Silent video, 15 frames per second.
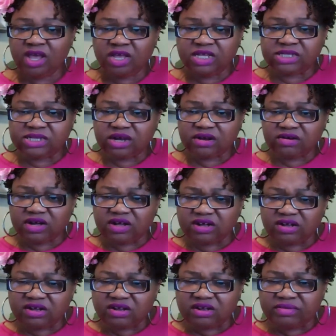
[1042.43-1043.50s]
So
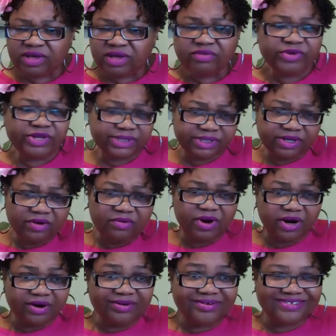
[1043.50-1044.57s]
um, and we still
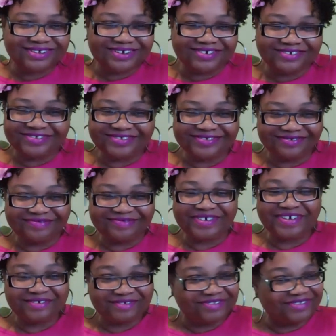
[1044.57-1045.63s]
work. So
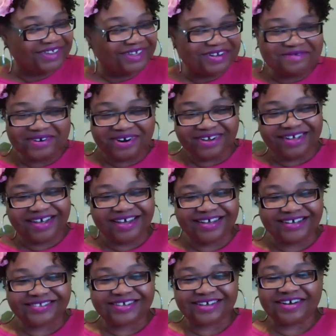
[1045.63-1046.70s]
we still work,
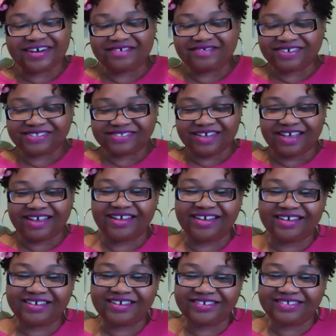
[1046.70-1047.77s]
guys. I always say
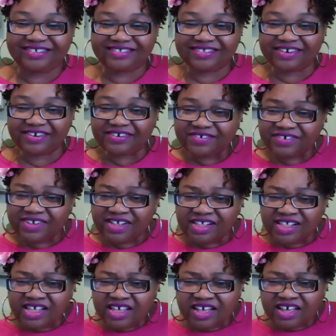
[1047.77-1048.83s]
that. So
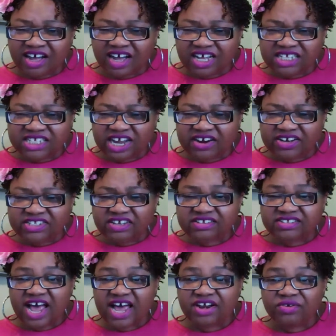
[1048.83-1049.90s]
uh, Tara says,
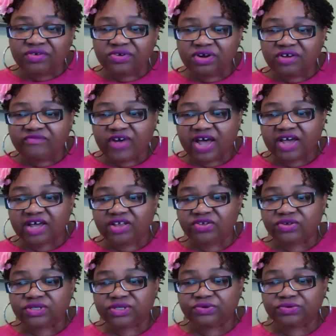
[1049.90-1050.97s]
I don't know if I could
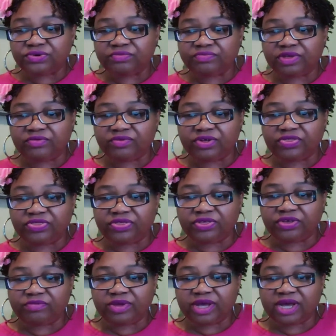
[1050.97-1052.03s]
use GroupMe with
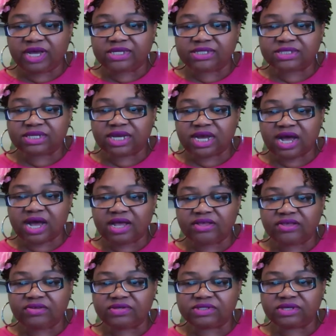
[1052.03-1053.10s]
you because I
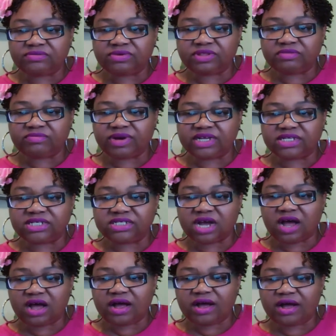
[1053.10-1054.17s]
use it with my
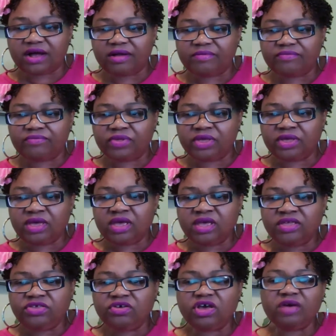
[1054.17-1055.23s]
job.
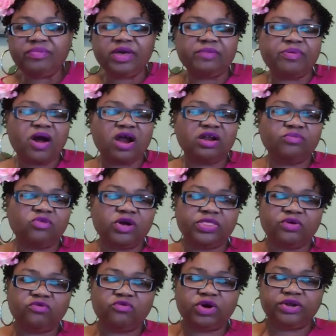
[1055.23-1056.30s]
You could be a part of more
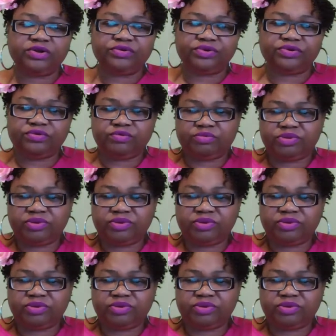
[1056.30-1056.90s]
than one group.